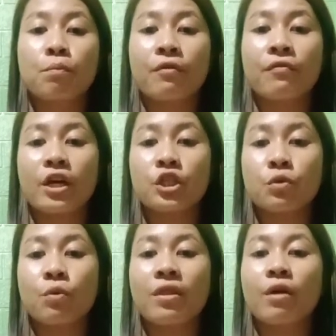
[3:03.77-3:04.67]
perfection
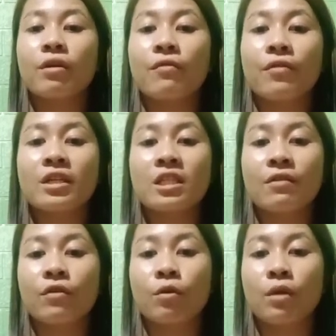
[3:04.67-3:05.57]
without
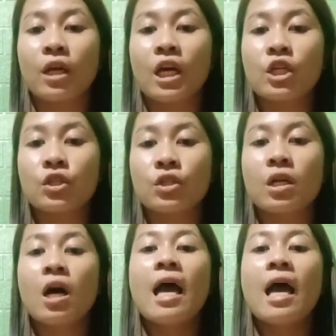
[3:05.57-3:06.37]
effective communication,